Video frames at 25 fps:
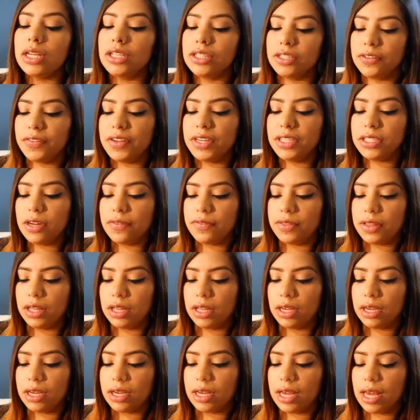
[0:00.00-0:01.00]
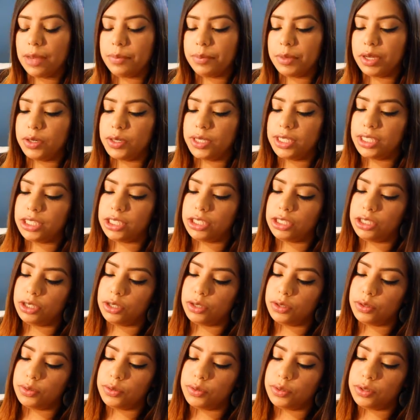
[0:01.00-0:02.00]
To finish off the look, I'm going to
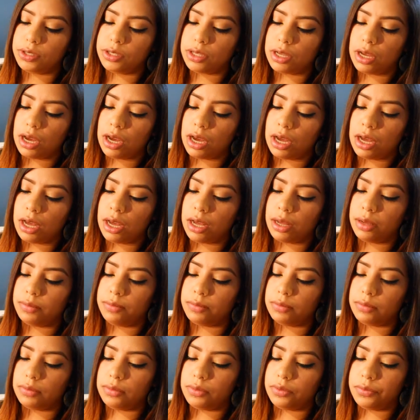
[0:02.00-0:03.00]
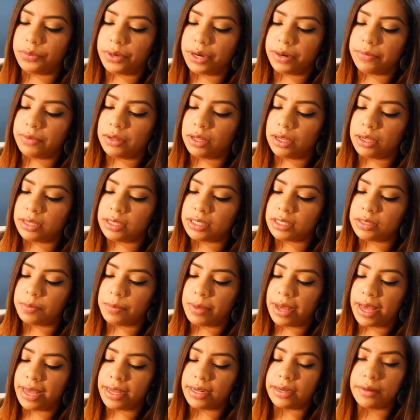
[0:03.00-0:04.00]
use Revlon's
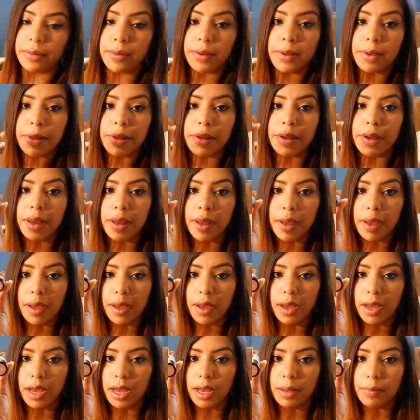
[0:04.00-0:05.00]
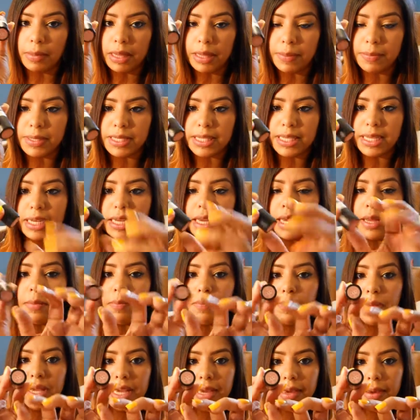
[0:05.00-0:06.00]
matte lipstick in
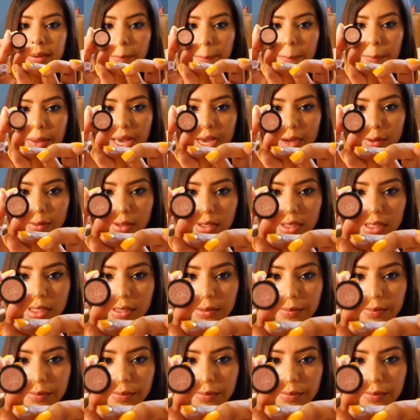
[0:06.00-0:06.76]
Pink Pout,